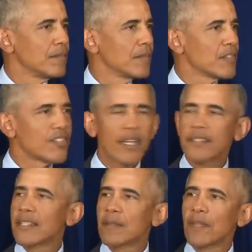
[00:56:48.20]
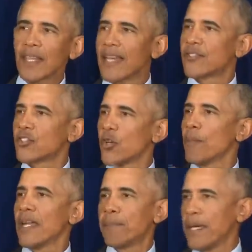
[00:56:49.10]
A cynicism led too
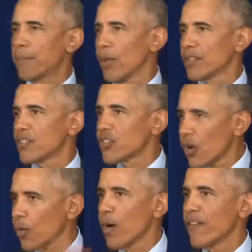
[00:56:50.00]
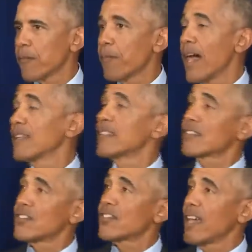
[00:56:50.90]
many people to turn away from politics
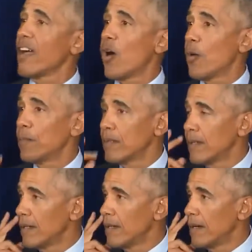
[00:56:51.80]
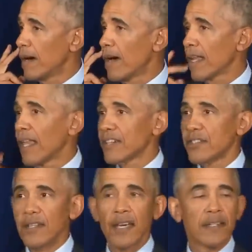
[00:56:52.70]
and stay home on Election Day.